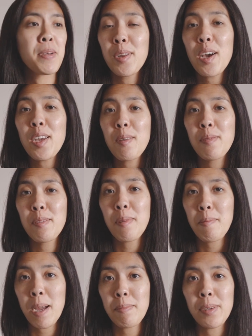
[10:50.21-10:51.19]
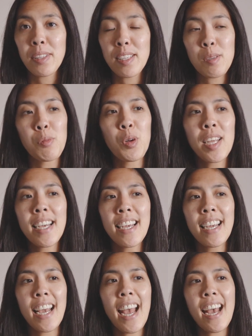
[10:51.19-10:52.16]
When I opened my MacBook this
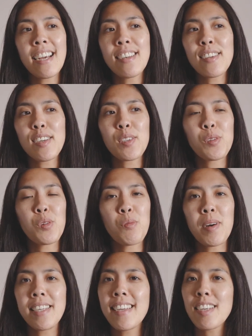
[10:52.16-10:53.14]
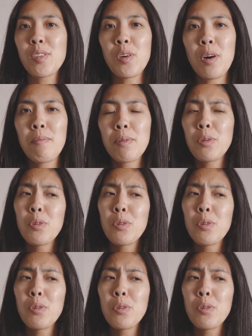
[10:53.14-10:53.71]
morning and I saw my desktop